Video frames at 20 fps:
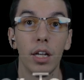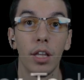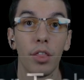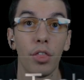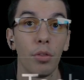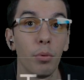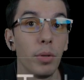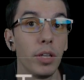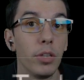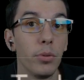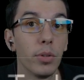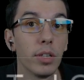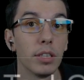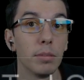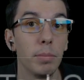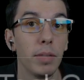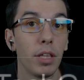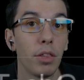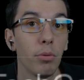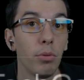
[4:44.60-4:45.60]
3
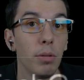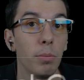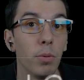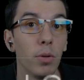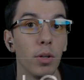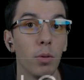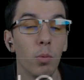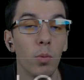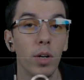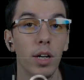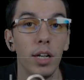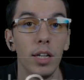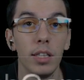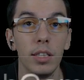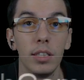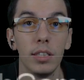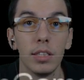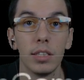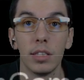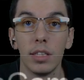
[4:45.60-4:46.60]
USB
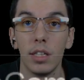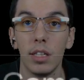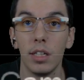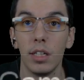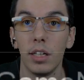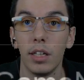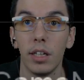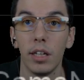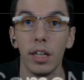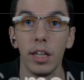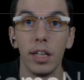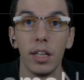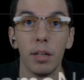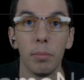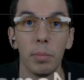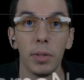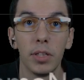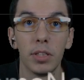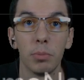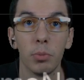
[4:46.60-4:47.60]
3.1s, and a
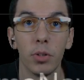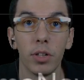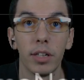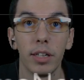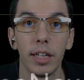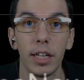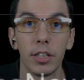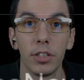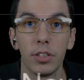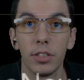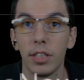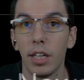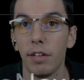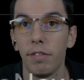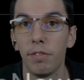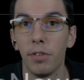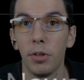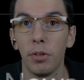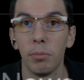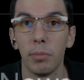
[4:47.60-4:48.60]
bunch more connectors,
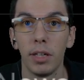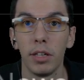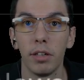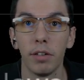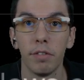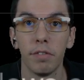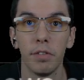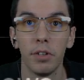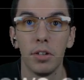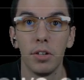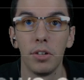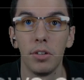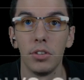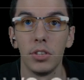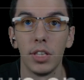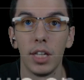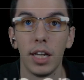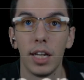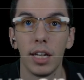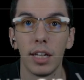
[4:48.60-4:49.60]
headphone, microphone,
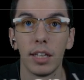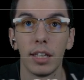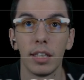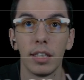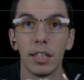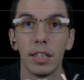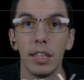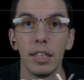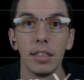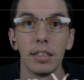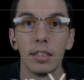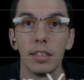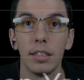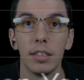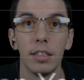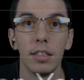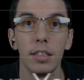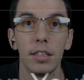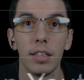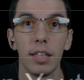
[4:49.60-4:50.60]
jack,
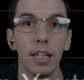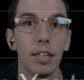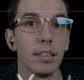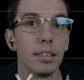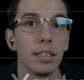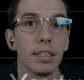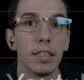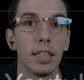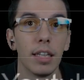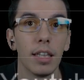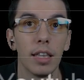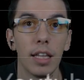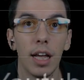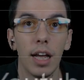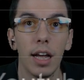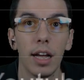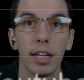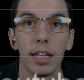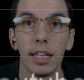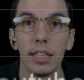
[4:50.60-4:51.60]
Kensington
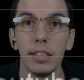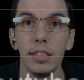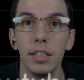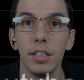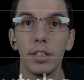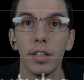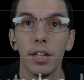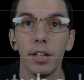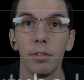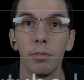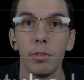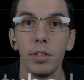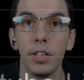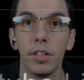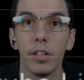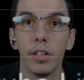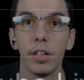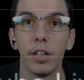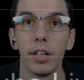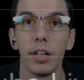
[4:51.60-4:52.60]
lock, SD card
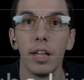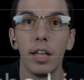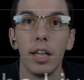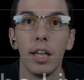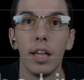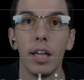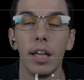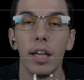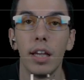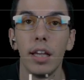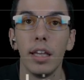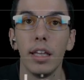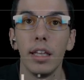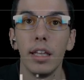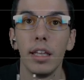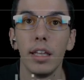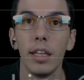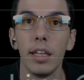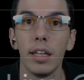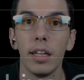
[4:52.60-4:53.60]
reader,
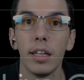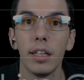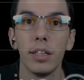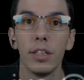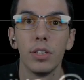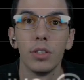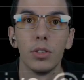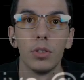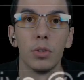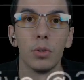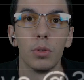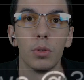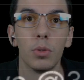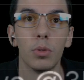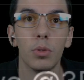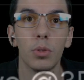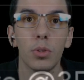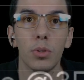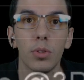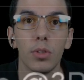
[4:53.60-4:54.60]
and
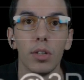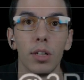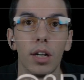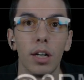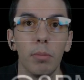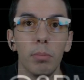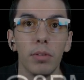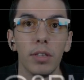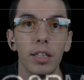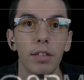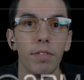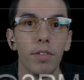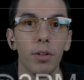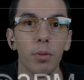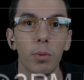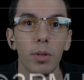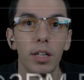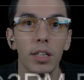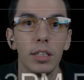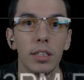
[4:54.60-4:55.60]
I believe there
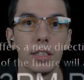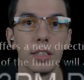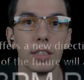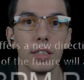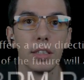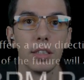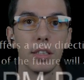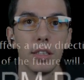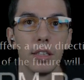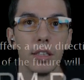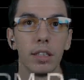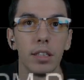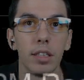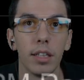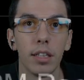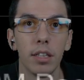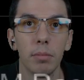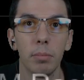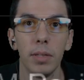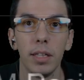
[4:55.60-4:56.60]
was
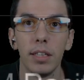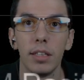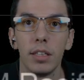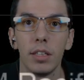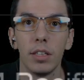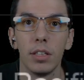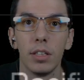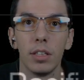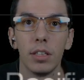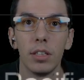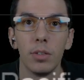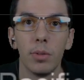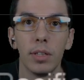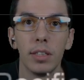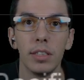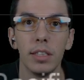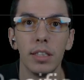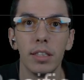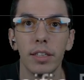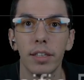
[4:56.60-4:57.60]
gigabit. Do I
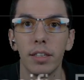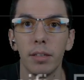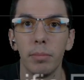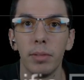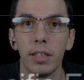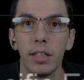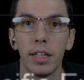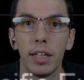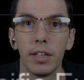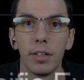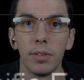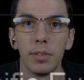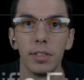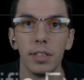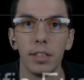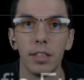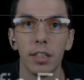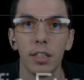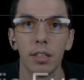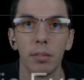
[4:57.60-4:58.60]
see gigabit? I don't see
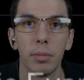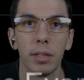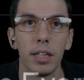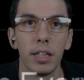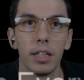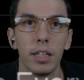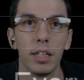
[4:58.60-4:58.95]
gigabit